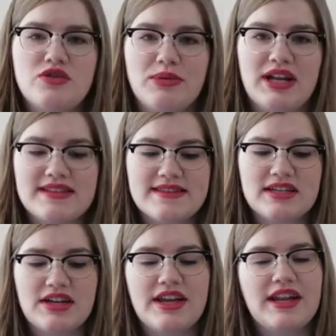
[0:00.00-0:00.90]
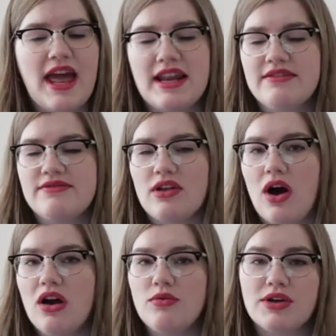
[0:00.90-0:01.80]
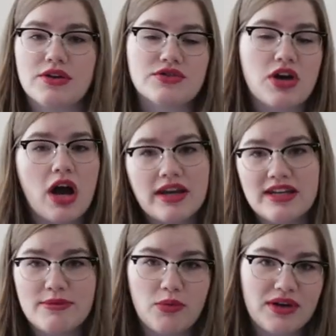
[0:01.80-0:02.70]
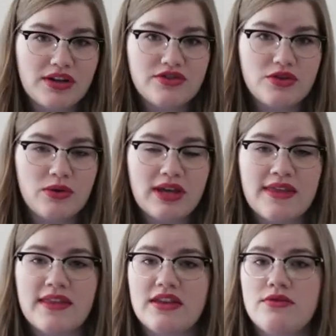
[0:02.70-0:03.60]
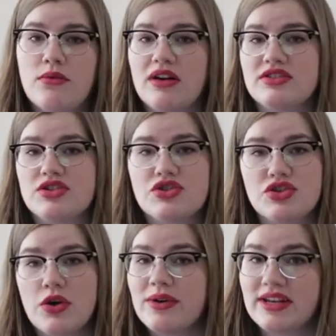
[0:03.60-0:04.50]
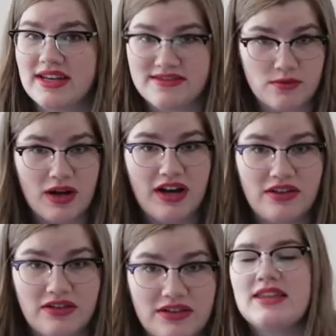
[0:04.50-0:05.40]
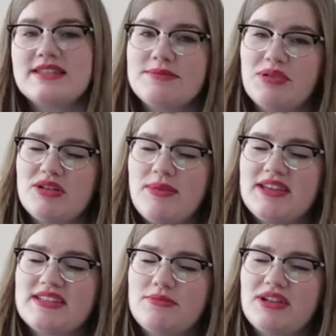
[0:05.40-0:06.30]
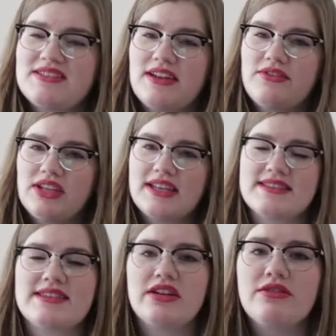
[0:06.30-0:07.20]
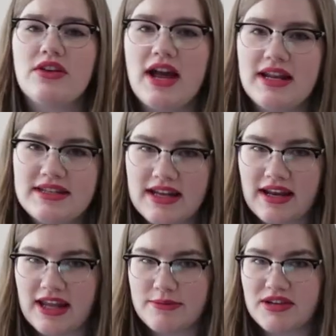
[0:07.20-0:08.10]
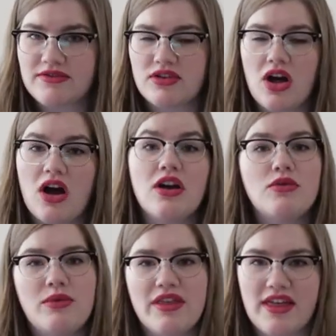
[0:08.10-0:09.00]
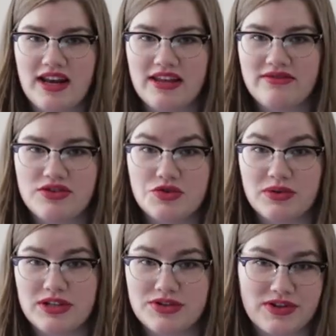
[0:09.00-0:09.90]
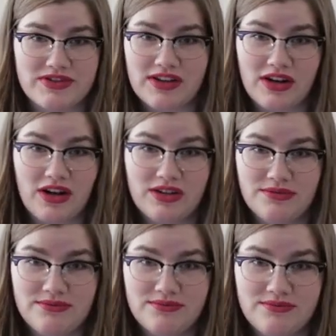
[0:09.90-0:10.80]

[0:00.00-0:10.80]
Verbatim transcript: super necessary in any vlog where you're talking about what you're doing and then you want to show it as well. This is pretty basic, but it's definitely necessary for any dynamic vlog with any visual interest at all.